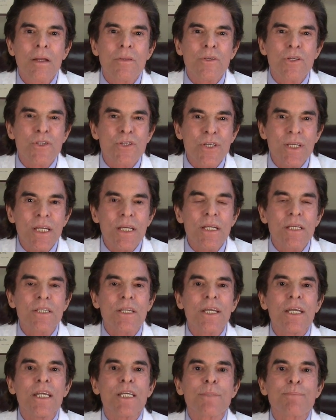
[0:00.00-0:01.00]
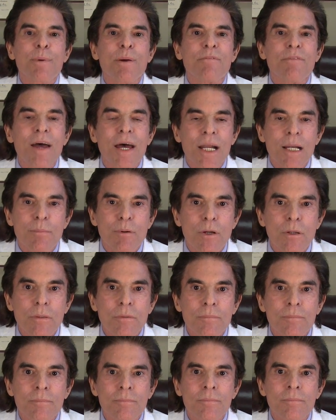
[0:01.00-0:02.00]
Disease is preventable
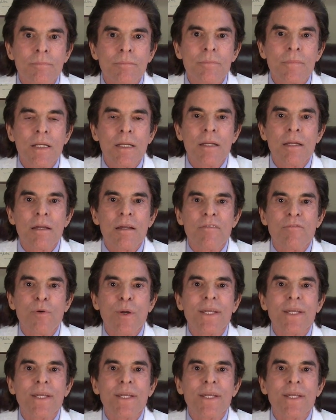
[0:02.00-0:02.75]
if